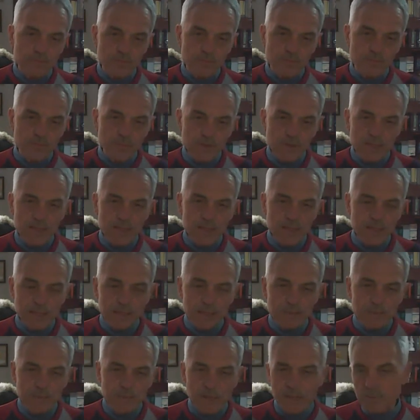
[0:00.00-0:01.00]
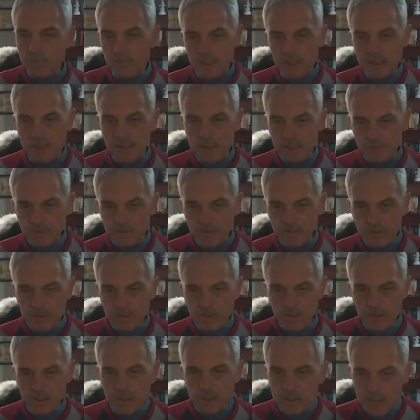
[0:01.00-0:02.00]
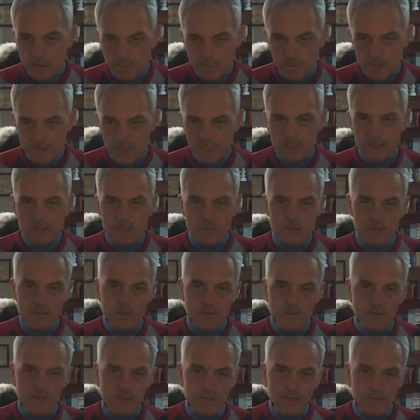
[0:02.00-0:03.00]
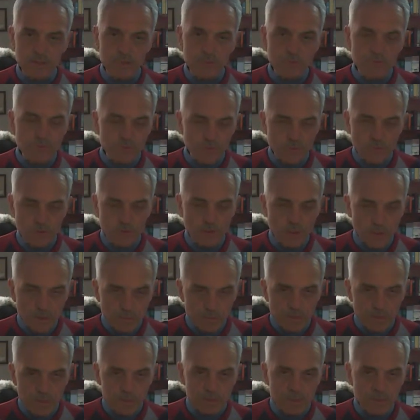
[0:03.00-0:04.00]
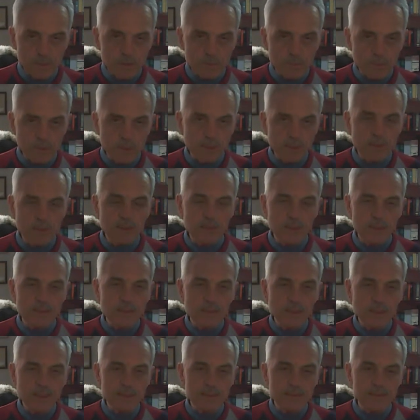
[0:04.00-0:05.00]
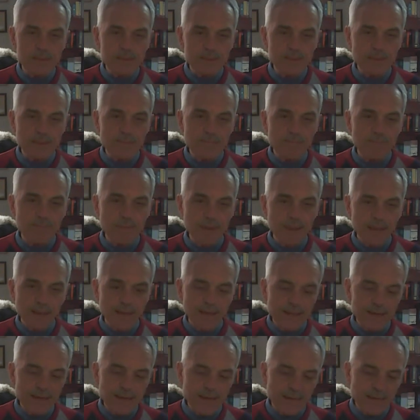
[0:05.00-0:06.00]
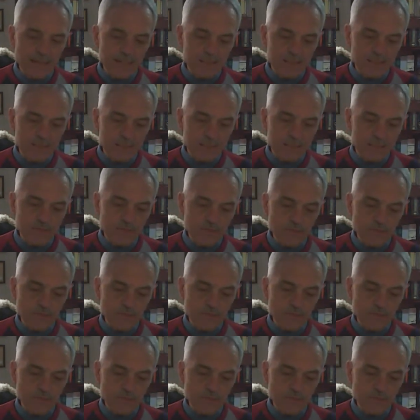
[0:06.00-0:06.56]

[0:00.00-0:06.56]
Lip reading: three maybe different interpretations of it before we go a bit deeper in its analysis.